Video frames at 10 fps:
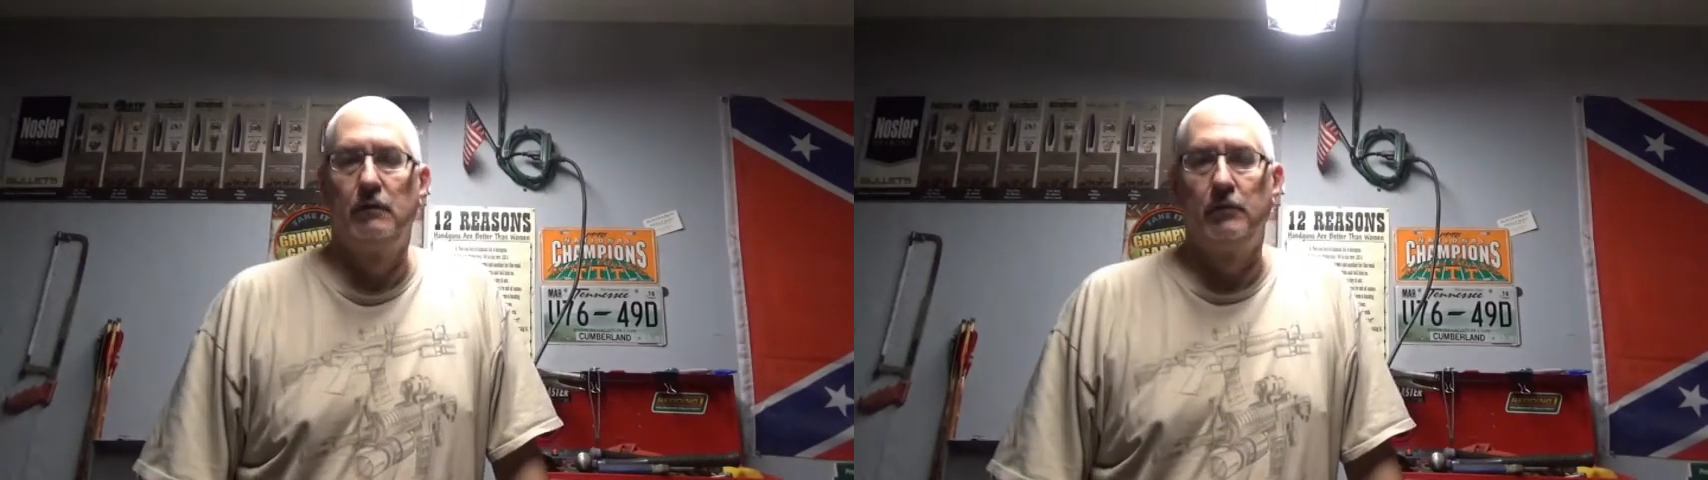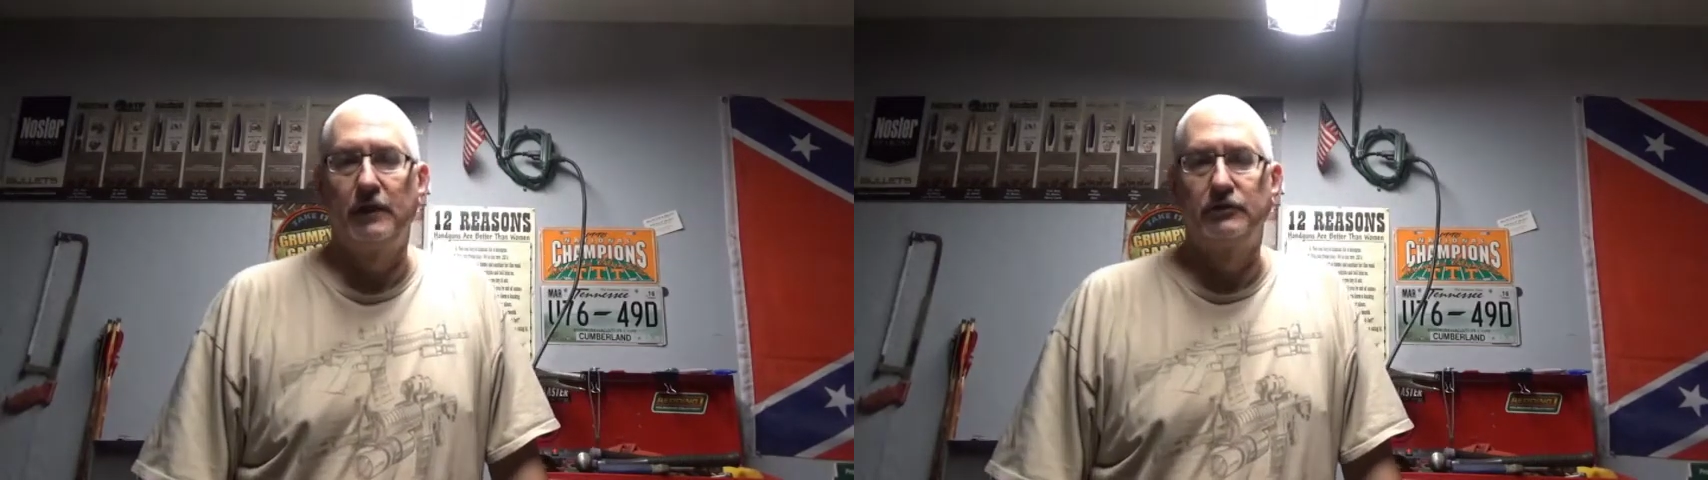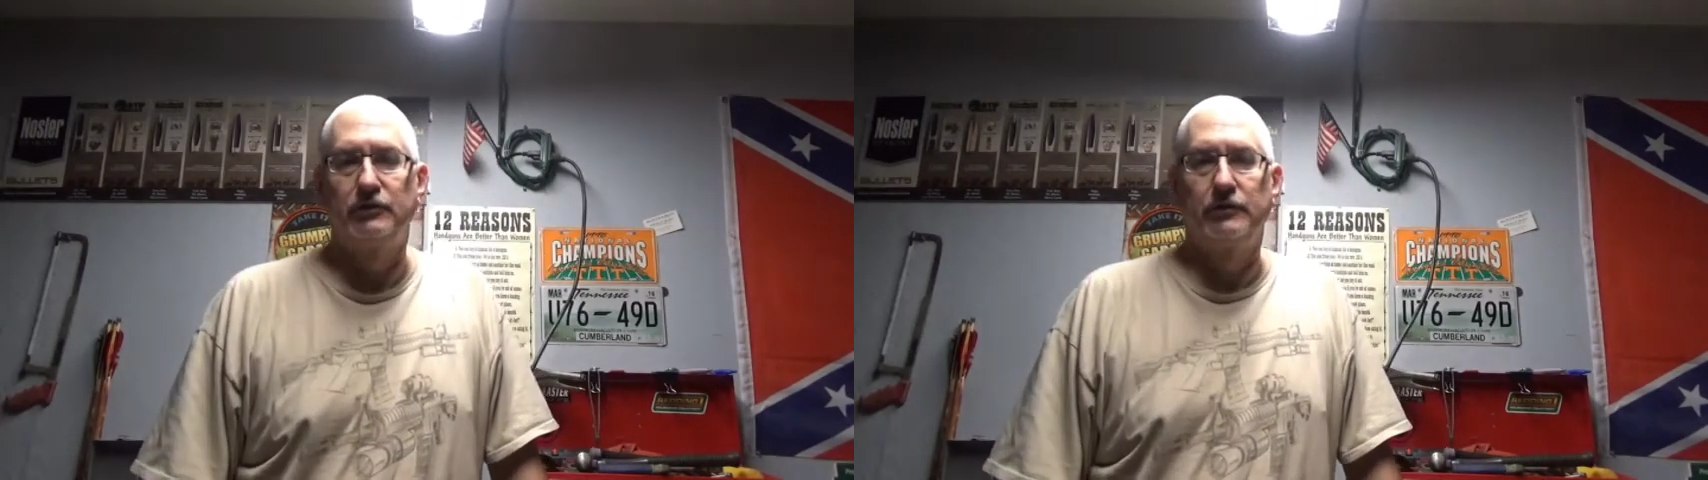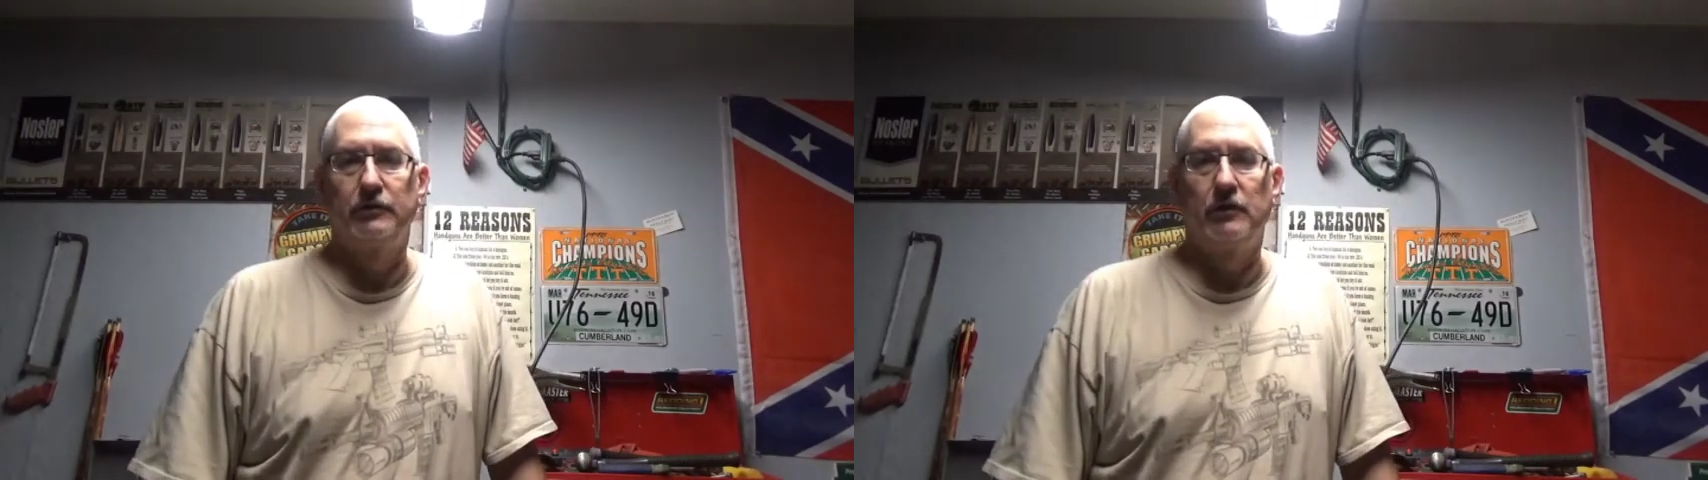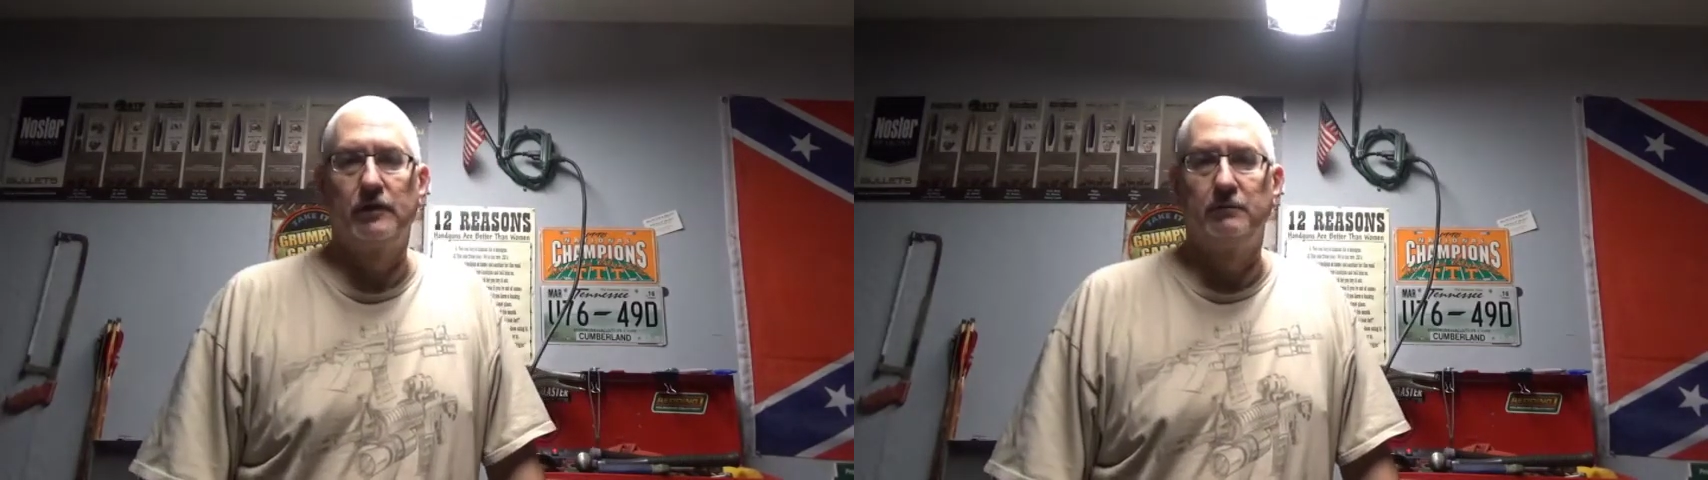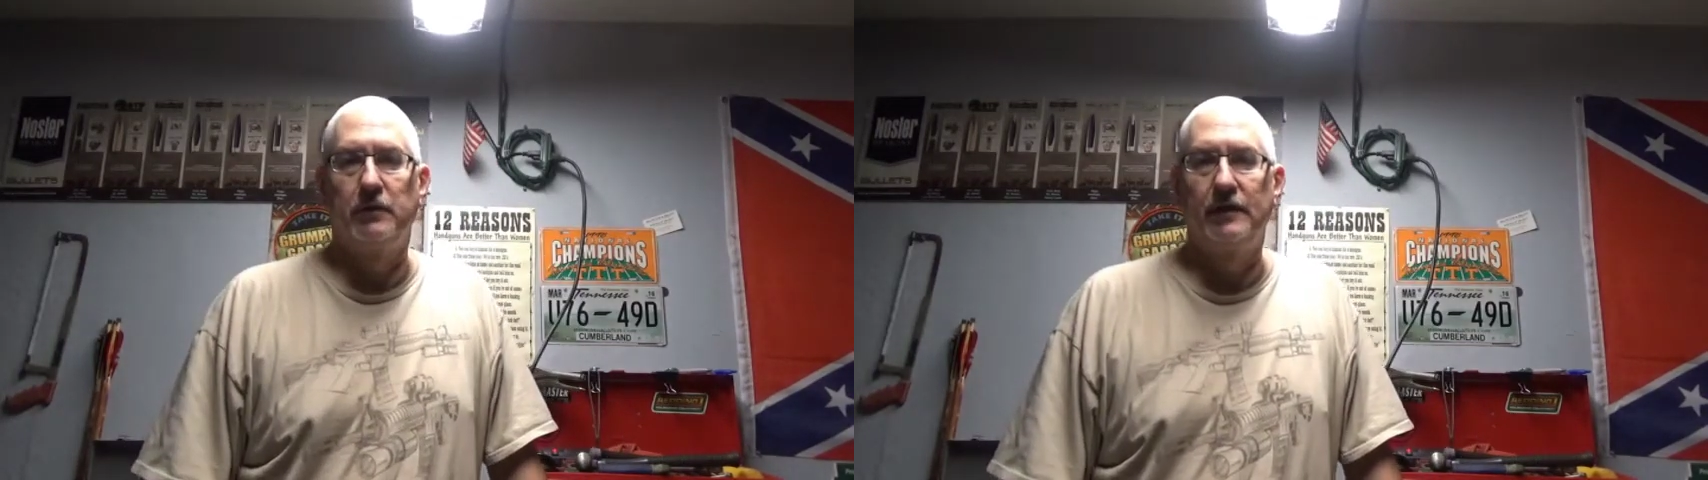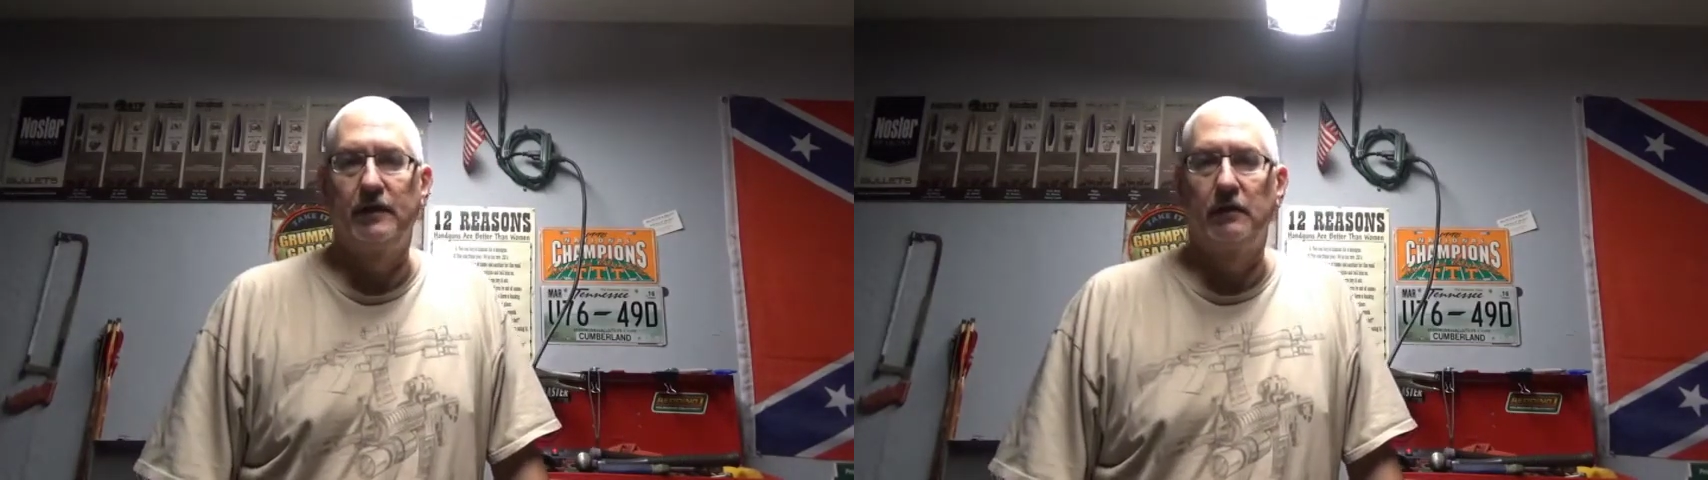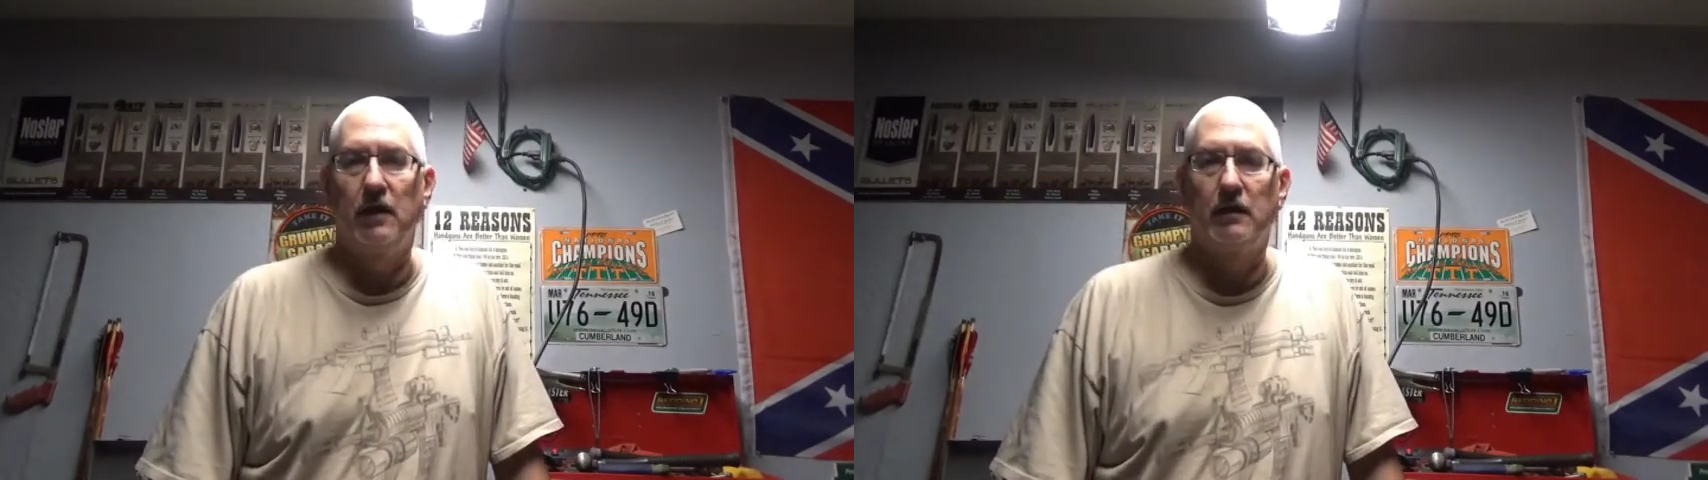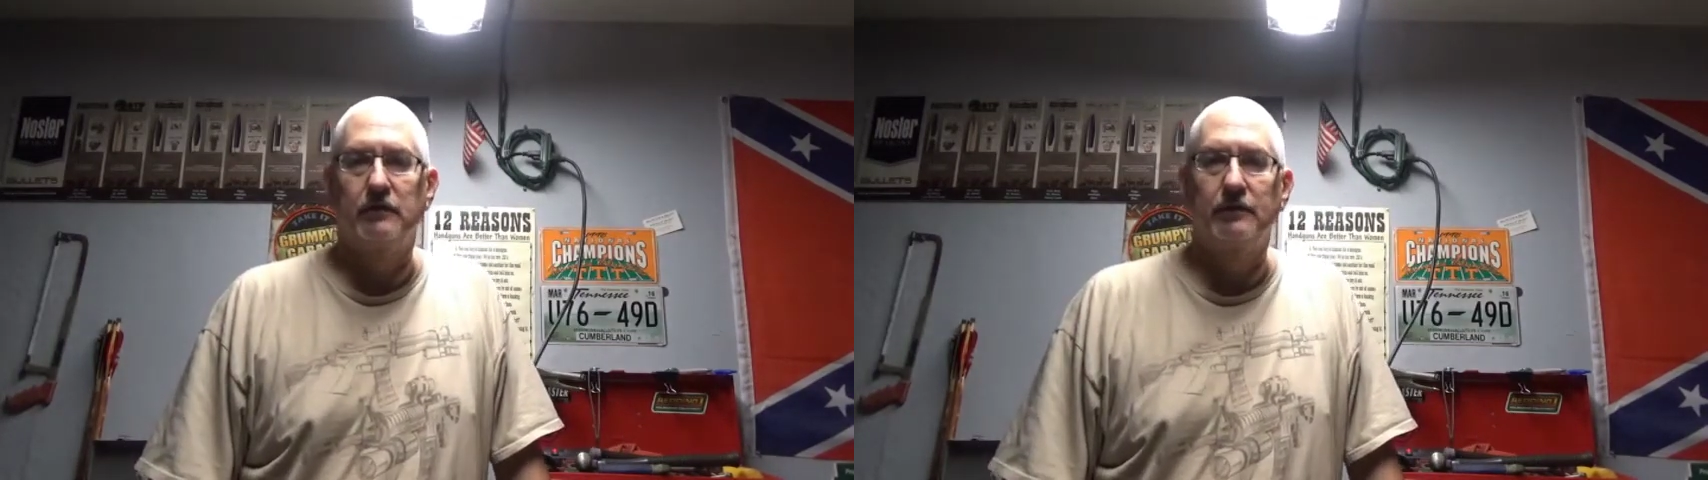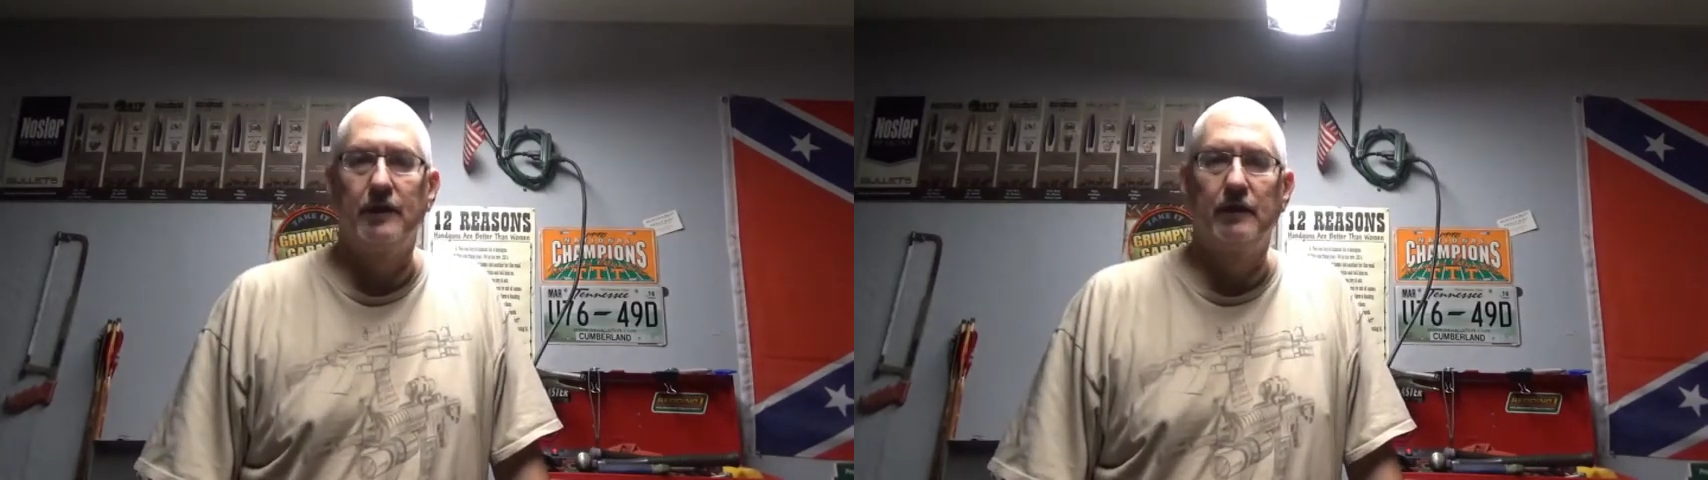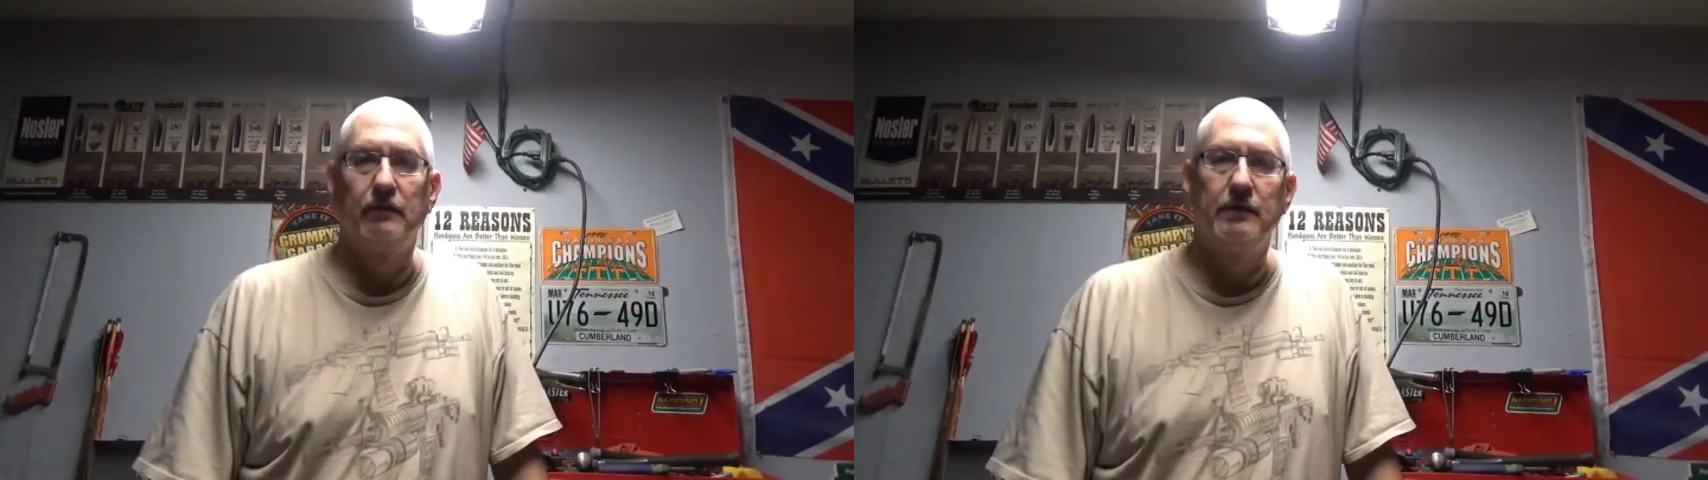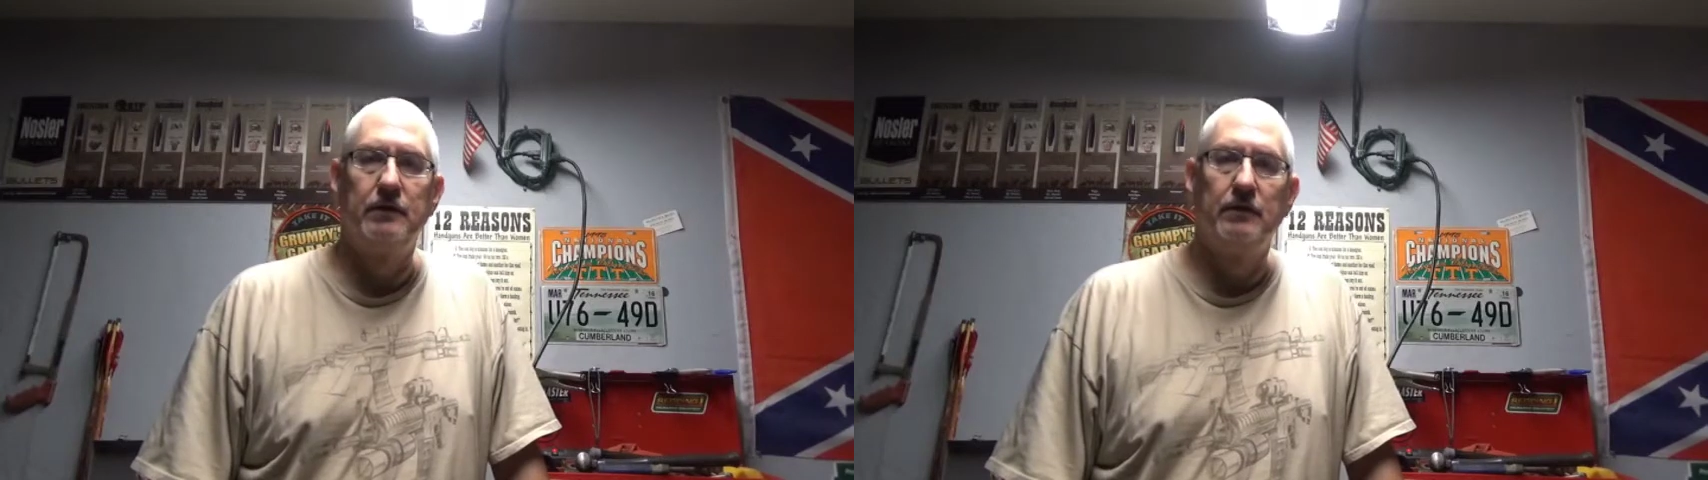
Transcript: make sure you're on the money and lock her down